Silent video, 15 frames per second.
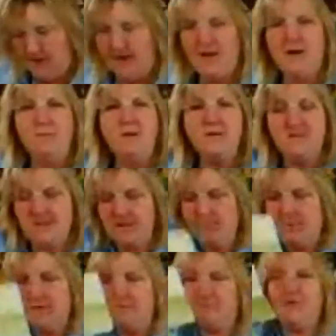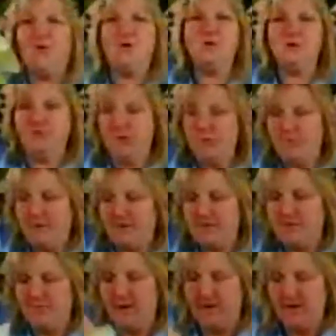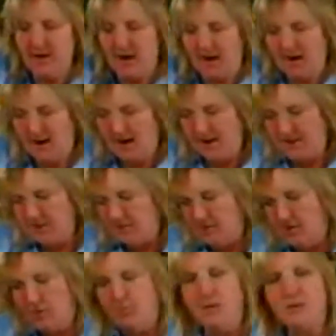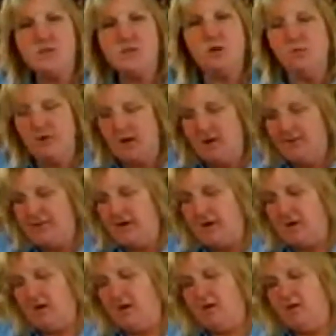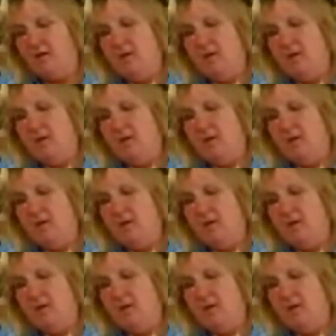And I must admit, for those of you in Pennsylvania, I don't know what's going on there.